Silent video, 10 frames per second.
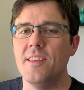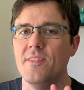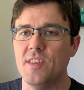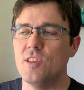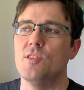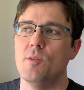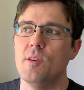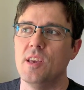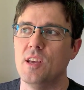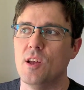This
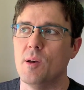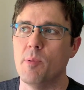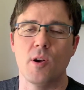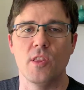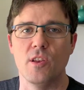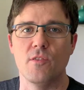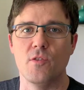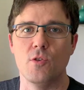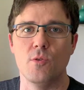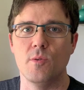part of the
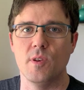interview